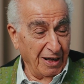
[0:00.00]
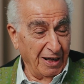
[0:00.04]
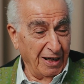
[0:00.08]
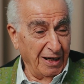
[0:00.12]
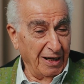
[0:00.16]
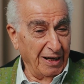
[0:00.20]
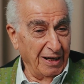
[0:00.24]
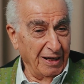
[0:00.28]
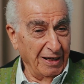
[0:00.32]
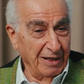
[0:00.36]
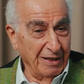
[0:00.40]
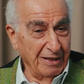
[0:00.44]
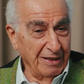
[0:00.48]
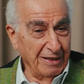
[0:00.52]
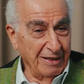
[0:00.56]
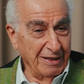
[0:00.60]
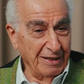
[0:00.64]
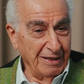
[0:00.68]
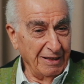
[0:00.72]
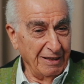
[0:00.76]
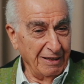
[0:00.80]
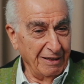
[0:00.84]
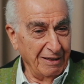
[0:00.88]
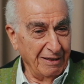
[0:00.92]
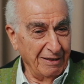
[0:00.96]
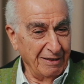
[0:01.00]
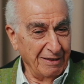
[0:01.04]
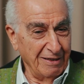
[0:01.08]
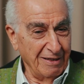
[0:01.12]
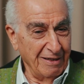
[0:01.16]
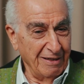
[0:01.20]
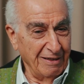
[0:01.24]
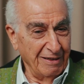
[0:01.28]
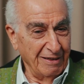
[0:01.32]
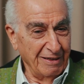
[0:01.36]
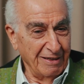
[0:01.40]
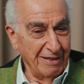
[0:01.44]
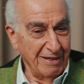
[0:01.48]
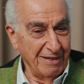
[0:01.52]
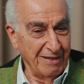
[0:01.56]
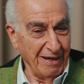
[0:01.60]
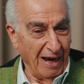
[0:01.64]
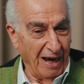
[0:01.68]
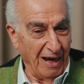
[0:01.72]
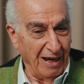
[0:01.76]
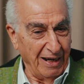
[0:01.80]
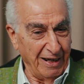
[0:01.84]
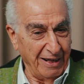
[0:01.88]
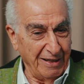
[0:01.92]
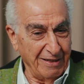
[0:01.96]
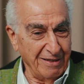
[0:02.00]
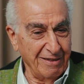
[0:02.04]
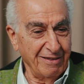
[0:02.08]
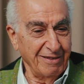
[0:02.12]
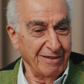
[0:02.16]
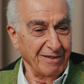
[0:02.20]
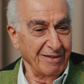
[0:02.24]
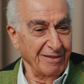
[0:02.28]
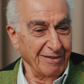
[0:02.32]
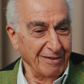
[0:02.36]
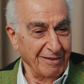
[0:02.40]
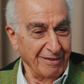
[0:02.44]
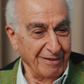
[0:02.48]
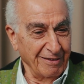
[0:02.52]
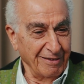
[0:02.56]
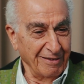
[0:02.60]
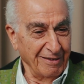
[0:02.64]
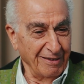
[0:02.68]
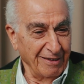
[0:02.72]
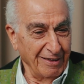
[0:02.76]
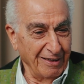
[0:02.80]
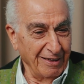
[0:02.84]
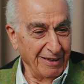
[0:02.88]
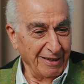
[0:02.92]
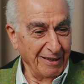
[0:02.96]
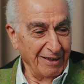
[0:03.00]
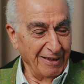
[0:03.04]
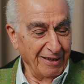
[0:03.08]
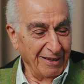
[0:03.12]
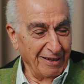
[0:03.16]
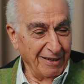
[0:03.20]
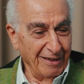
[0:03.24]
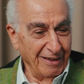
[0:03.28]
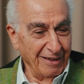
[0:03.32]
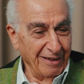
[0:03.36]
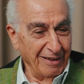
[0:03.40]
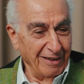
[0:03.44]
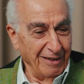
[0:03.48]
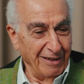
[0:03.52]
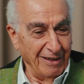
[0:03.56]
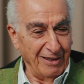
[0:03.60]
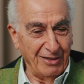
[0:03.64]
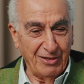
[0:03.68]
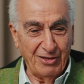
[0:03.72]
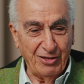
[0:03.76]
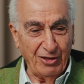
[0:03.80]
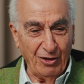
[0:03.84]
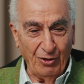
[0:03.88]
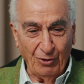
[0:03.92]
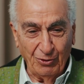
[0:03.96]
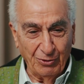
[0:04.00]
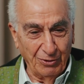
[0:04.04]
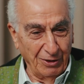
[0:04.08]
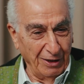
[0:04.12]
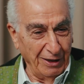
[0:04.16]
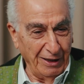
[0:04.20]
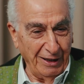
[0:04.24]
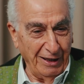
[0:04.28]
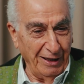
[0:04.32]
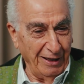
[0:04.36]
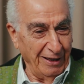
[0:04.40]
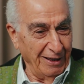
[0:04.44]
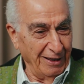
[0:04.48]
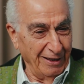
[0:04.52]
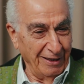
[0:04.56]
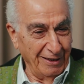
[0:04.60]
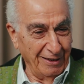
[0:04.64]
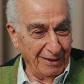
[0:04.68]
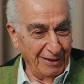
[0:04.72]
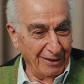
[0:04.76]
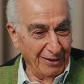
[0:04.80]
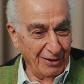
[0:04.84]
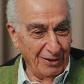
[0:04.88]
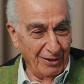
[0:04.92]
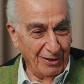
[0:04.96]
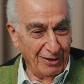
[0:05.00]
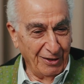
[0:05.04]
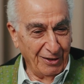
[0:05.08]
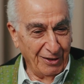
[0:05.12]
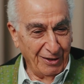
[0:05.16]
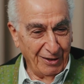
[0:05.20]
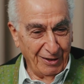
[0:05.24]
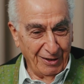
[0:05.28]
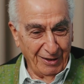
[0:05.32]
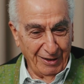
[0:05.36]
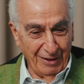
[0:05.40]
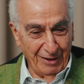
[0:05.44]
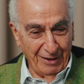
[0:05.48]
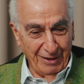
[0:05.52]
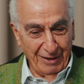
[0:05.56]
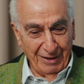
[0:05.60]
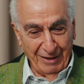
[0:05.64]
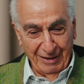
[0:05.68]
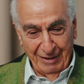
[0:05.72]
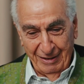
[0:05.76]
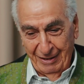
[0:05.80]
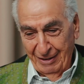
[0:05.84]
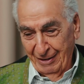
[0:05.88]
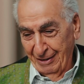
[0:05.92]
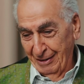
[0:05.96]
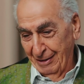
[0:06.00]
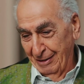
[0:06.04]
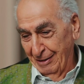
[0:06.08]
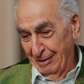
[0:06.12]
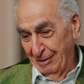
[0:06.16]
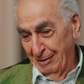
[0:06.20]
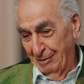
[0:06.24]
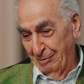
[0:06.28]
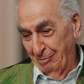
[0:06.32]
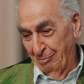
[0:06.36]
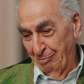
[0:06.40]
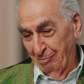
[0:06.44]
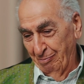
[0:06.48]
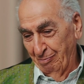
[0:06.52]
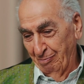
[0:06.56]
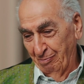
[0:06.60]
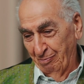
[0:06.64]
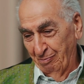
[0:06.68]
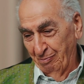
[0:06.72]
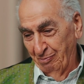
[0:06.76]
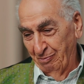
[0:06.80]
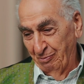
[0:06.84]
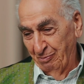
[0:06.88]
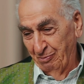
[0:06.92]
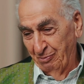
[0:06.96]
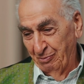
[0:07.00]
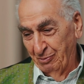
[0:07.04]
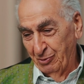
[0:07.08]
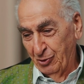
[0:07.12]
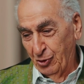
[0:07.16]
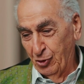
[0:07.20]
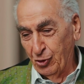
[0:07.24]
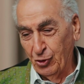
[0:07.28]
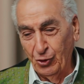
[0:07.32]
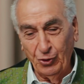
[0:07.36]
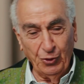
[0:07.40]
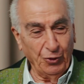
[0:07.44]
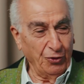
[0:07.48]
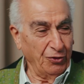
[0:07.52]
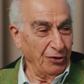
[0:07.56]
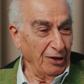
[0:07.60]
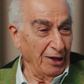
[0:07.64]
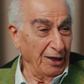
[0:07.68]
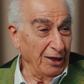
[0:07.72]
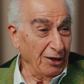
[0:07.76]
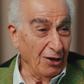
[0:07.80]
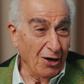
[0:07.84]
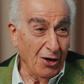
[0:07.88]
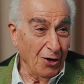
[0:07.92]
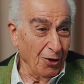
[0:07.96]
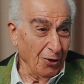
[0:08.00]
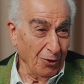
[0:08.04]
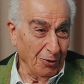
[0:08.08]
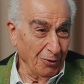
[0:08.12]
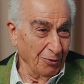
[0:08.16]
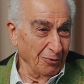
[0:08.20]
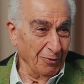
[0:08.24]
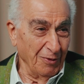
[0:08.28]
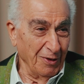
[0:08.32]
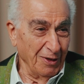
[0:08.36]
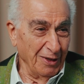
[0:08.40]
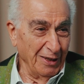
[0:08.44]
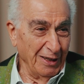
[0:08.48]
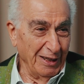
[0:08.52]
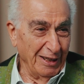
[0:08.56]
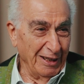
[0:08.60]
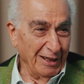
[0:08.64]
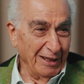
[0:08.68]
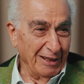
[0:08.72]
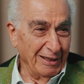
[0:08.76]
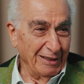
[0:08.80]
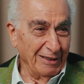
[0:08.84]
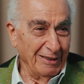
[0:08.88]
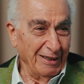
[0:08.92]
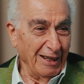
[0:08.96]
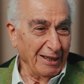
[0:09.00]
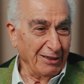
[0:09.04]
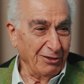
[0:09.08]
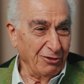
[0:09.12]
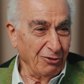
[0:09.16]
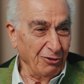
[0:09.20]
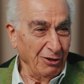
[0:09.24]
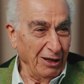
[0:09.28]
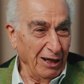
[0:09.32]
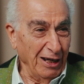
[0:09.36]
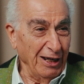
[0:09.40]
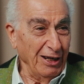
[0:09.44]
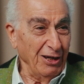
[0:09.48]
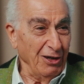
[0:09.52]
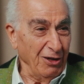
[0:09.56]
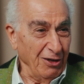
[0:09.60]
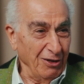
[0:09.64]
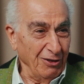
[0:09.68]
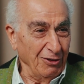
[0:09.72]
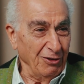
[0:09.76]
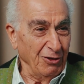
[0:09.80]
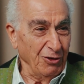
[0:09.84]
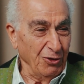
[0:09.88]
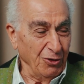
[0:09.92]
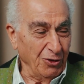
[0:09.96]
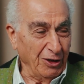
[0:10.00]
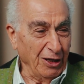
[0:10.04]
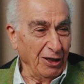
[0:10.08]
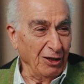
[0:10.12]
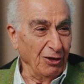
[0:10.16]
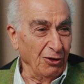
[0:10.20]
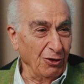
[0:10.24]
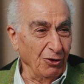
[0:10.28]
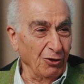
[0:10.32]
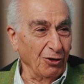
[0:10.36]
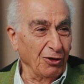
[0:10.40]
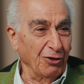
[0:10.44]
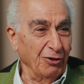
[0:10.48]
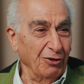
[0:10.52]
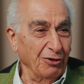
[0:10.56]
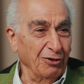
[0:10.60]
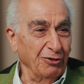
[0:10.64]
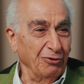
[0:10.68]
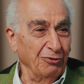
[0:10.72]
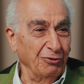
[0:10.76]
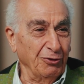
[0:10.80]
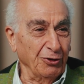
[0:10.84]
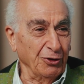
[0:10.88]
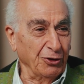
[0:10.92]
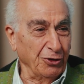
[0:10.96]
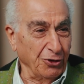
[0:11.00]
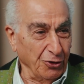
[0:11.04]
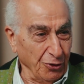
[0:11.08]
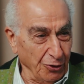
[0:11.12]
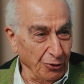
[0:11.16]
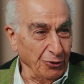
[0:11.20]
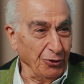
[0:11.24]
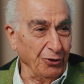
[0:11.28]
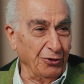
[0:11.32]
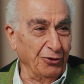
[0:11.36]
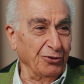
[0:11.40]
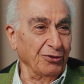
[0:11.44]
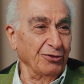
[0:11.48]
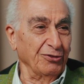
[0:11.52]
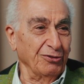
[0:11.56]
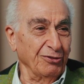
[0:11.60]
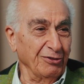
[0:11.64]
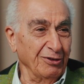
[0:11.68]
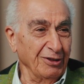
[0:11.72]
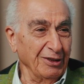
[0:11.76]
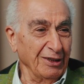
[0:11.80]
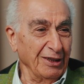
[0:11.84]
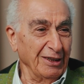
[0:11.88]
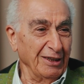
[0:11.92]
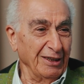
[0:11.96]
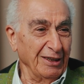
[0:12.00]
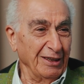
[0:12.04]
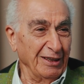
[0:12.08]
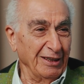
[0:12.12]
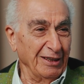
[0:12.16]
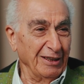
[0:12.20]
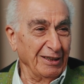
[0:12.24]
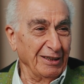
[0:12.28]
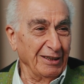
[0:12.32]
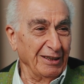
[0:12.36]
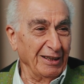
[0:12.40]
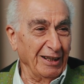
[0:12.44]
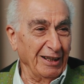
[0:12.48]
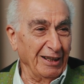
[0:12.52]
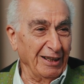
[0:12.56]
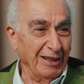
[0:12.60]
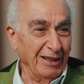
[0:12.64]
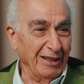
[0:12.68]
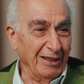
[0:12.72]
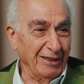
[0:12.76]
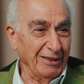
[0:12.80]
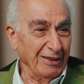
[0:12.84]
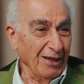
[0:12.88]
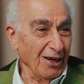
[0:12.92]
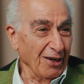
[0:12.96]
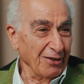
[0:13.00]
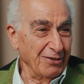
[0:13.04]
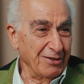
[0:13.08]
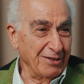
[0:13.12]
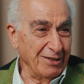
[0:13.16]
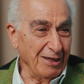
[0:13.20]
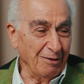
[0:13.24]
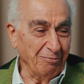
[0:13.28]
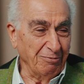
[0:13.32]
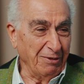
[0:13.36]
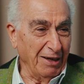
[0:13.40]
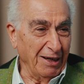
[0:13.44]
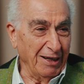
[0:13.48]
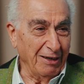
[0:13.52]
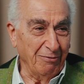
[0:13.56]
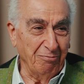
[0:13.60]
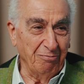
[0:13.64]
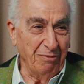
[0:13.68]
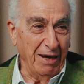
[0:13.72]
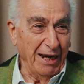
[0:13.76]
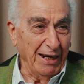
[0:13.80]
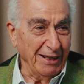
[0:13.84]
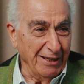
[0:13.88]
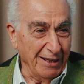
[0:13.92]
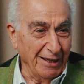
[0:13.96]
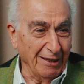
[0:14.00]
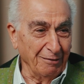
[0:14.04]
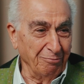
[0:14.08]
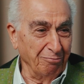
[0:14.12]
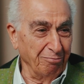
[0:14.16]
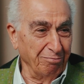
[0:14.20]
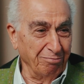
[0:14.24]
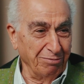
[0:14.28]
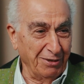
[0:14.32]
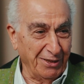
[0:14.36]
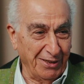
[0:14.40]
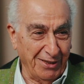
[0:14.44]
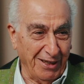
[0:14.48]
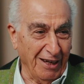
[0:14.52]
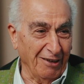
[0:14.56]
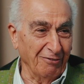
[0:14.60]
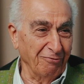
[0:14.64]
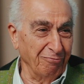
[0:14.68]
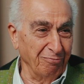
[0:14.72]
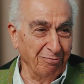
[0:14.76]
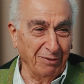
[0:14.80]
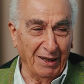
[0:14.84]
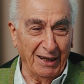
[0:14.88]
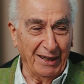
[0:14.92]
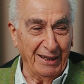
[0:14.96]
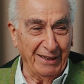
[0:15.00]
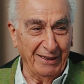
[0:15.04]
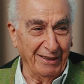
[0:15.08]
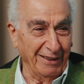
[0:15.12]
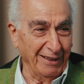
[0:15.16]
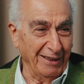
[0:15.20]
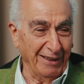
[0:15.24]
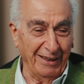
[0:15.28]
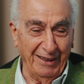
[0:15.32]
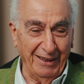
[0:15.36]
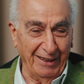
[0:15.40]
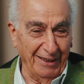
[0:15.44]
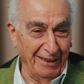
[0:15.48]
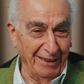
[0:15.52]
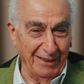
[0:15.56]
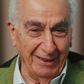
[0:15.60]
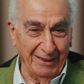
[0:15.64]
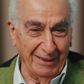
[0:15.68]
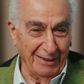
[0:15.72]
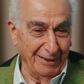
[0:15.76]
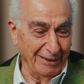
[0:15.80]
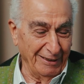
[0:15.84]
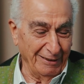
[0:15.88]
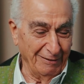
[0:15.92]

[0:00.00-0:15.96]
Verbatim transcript: And science is the only um, truth I know that really you can look for truth uh, not some kind of made up stuff by the